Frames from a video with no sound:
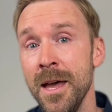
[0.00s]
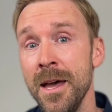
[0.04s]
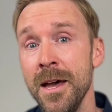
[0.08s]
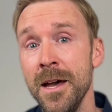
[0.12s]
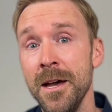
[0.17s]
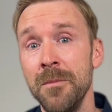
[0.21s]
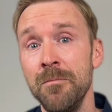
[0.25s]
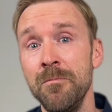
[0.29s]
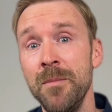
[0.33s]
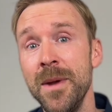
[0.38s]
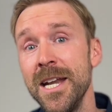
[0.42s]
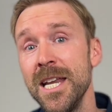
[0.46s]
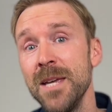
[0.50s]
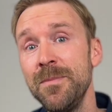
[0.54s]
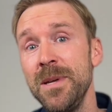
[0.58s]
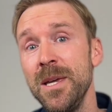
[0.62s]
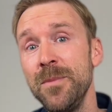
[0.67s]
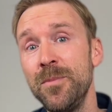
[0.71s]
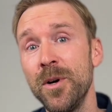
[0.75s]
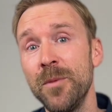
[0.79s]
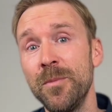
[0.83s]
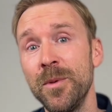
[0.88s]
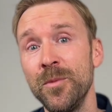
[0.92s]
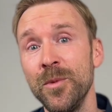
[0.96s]
Many
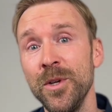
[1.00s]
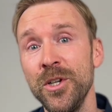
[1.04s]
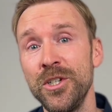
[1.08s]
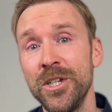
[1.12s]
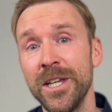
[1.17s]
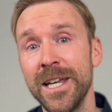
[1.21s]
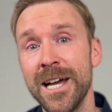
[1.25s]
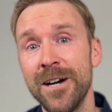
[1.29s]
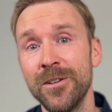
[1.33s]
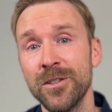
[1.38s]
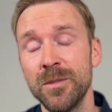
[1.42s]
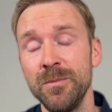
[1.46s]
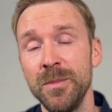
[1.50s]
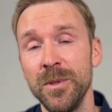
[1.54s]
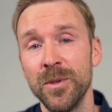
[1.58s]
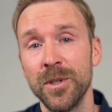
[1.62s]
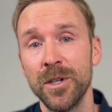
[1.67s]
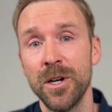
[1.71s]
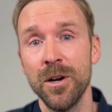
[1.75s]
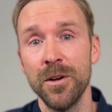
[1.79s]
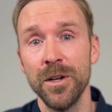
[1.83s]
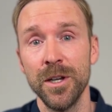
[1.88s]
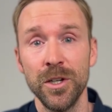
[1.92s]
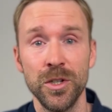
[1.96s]
people have been reaching out to me
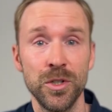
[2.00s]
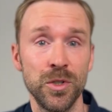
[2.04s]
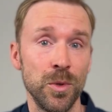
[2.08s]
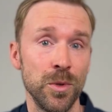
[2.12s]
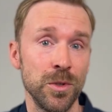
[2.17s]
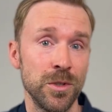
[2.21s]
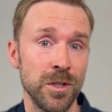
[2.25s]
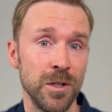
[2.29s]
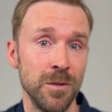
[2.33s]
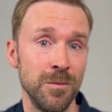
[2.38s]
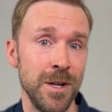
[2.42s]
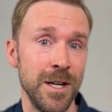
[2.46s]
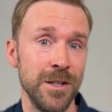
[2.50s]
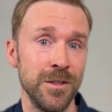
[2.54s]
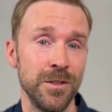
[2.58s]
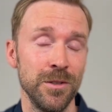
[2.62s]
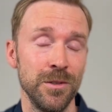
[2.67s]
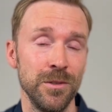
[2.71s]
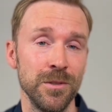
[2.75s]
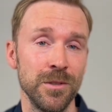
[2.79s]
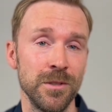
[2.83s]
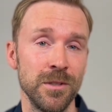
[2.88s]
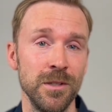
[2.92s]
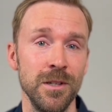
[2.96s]
regarding short-term
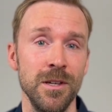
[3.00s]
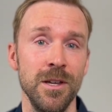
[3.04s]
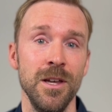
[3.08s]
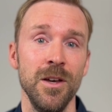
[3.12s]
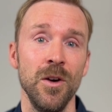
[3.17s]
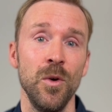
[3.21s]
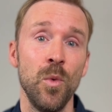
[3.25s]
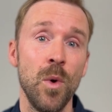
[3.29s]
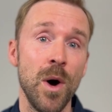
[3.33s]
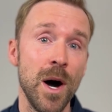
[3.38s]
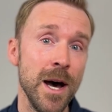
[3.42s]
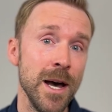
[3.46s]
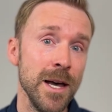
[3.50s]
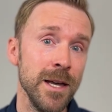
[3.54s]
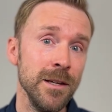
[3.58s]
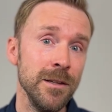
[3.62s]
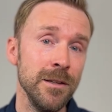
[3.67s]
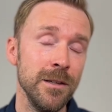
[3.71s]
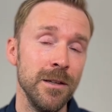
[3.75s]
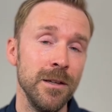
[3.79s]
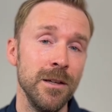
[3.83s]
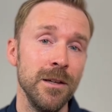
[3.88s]
rentals. Why?